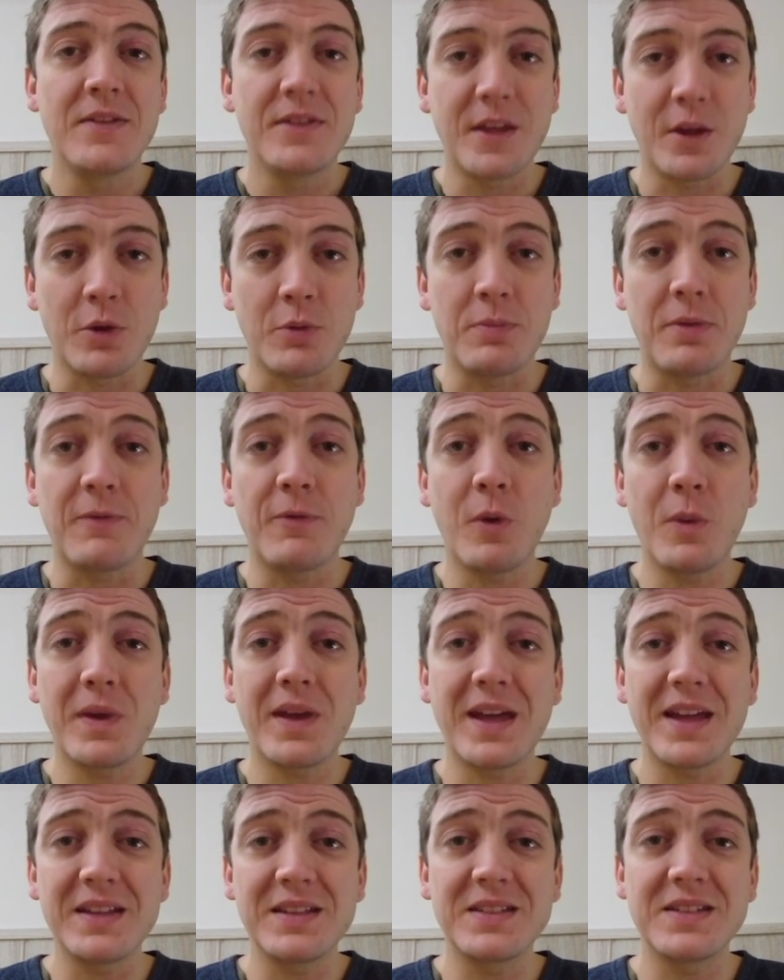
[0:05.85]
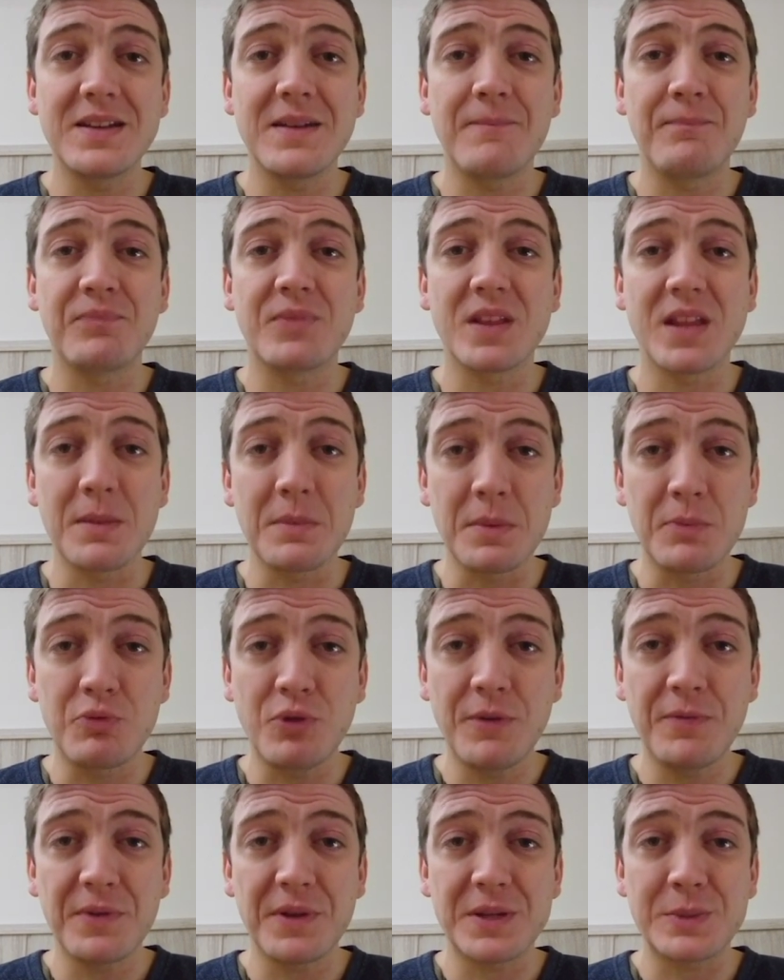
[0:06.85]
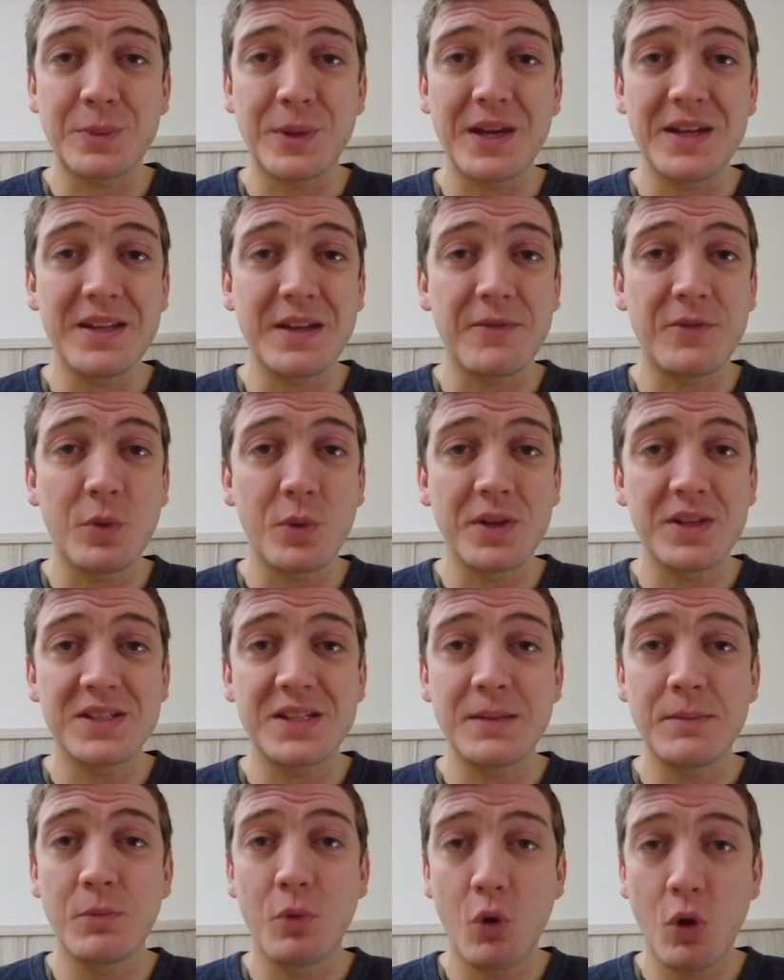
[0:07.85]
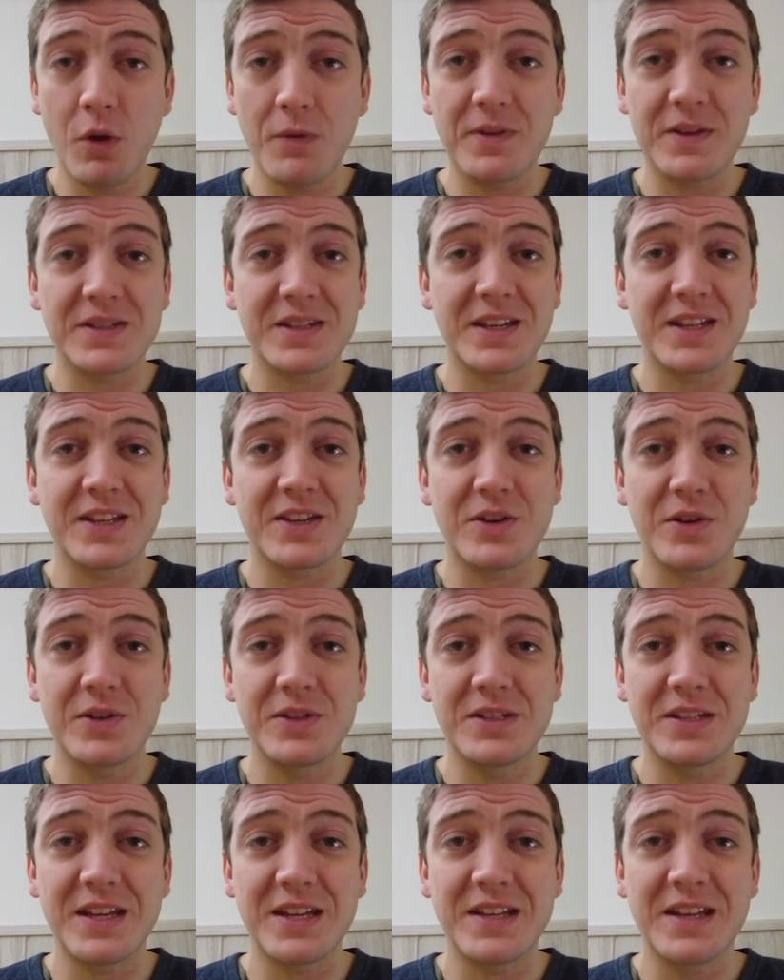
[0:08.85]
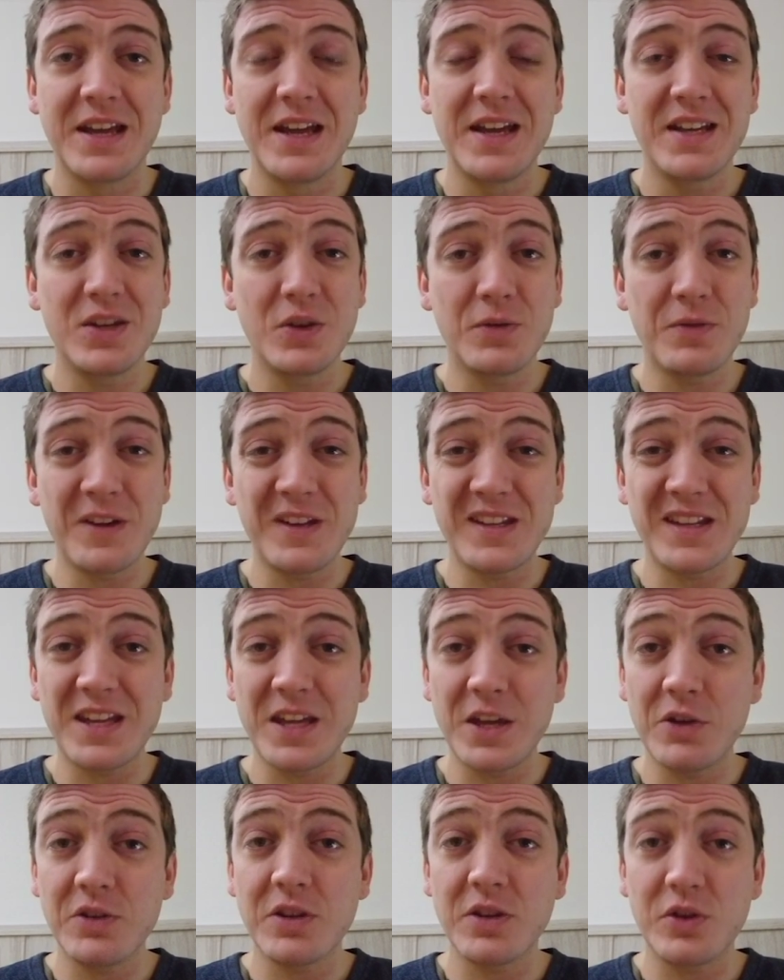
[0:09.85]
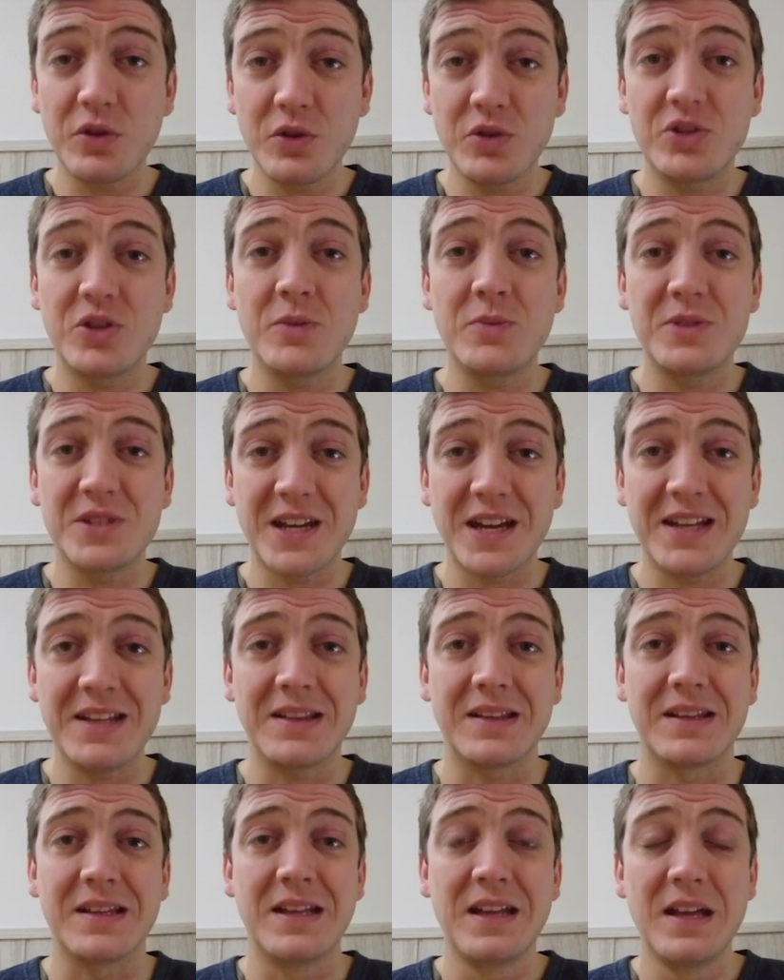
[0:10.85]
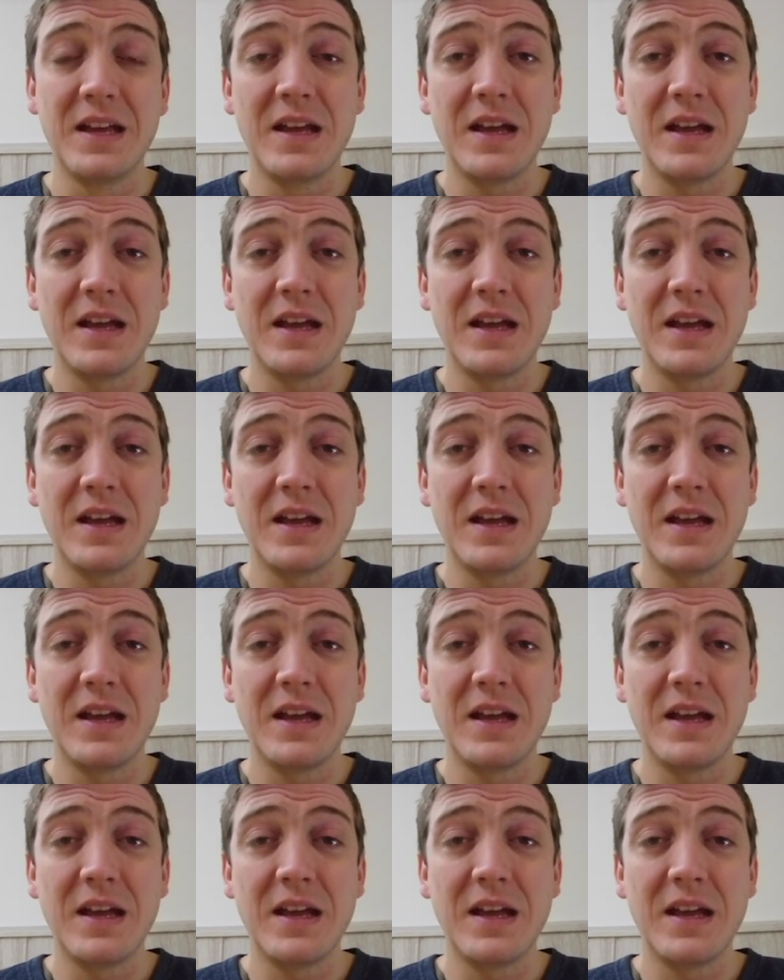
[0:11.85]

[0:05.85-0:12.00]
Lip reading: Now, before we get into it, let me briefly explain that if you want to see more of this kind of content, you'll find it here on our YouTube channel.